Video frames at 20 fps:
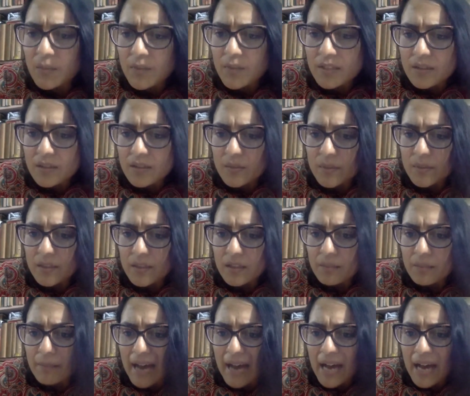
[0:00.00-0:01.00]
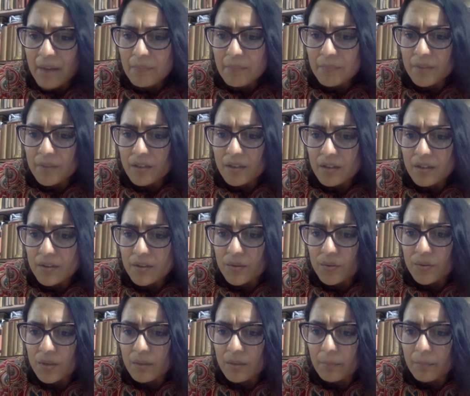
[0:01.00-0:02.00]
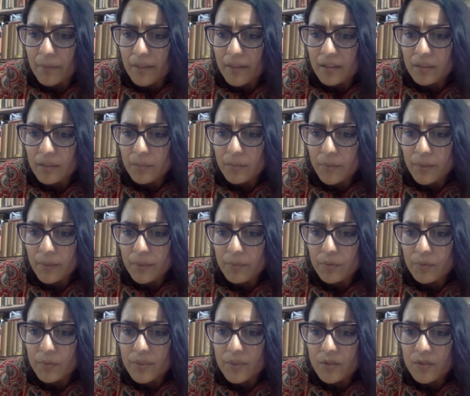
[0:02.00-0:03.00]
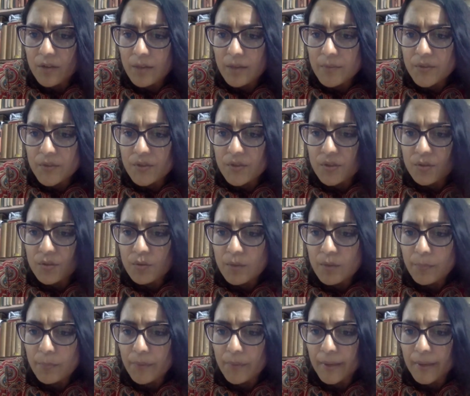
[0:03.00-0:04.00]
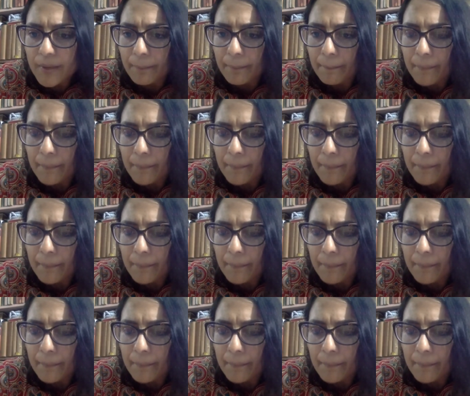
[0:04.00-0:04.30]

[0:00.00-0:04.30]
But ma'am, you compared the poem to his poem mistress to a poem.